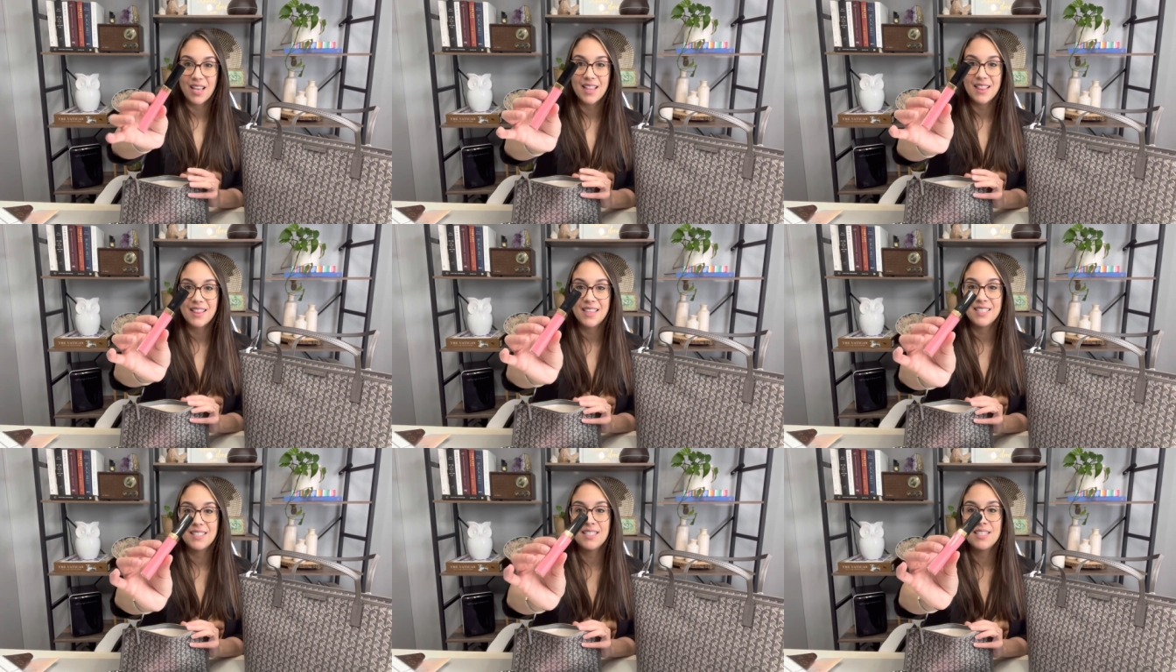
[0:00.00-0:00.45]

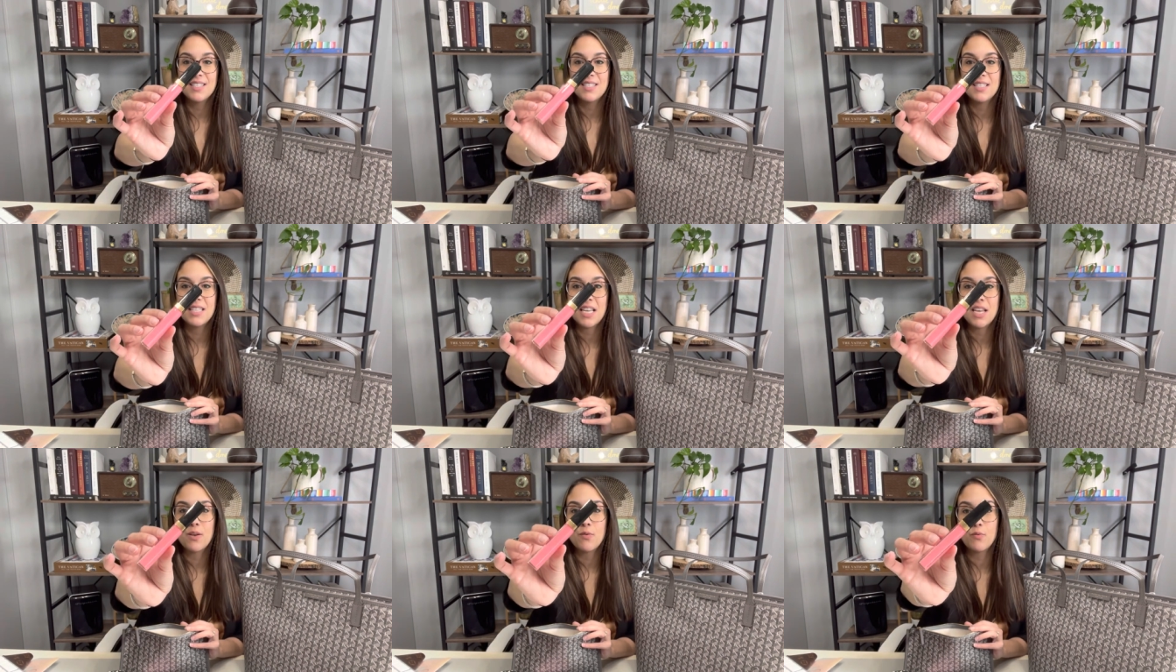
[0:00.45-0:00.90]
This is
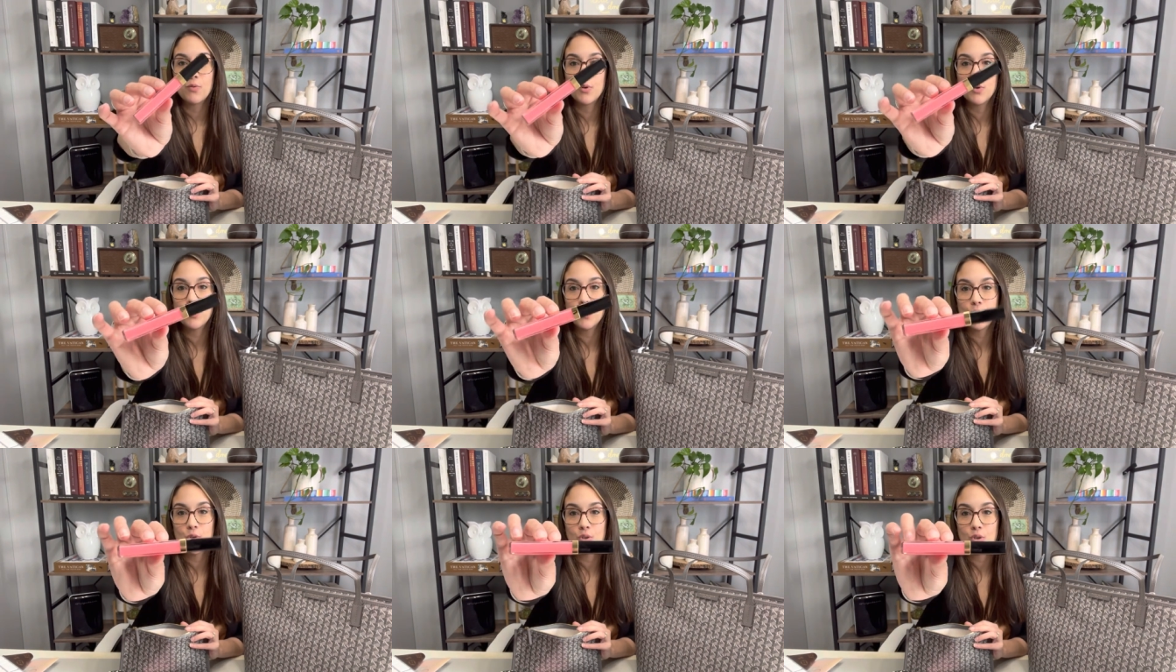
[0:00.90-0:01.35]
the
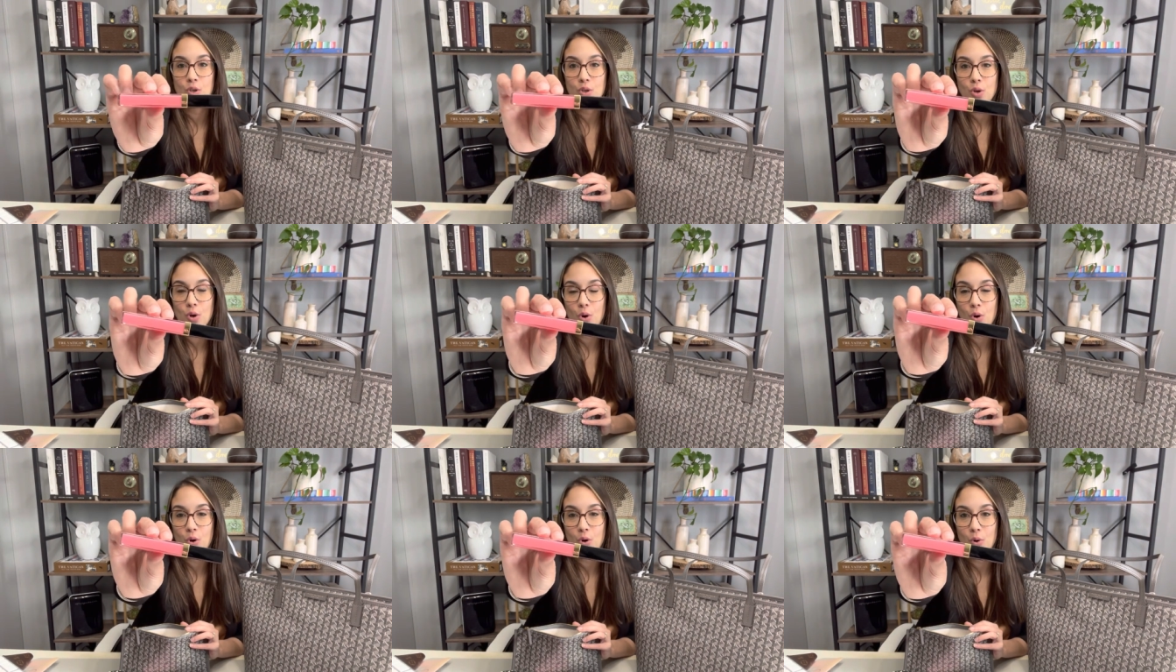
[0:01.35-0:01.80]
Rouge
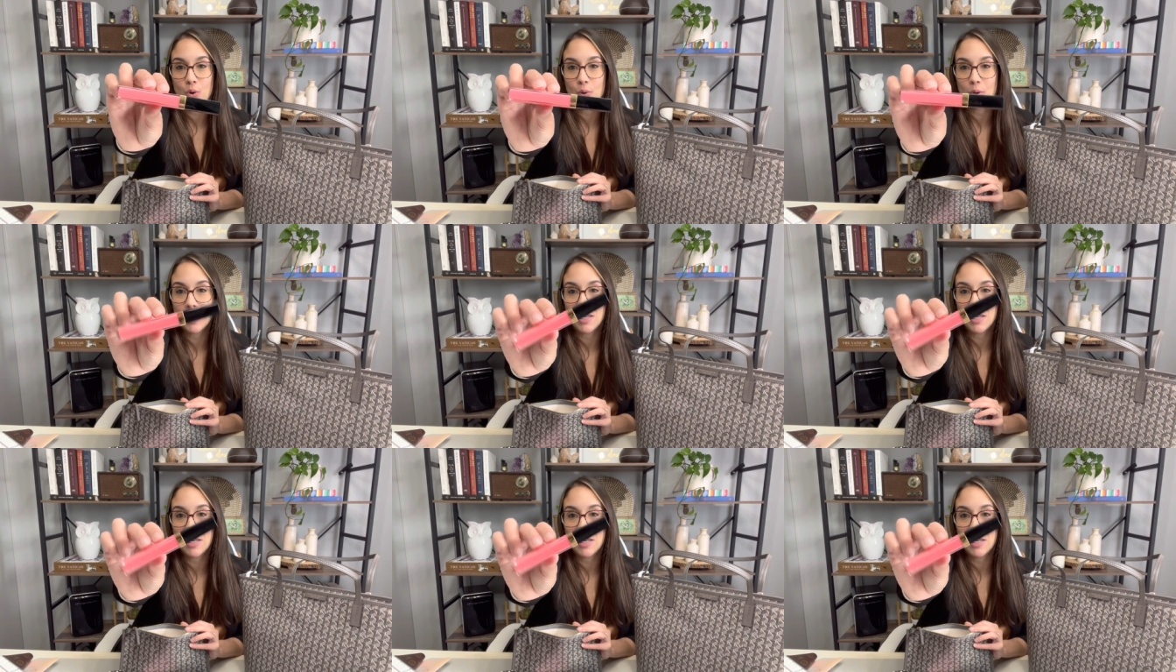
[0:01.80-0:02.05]
Coco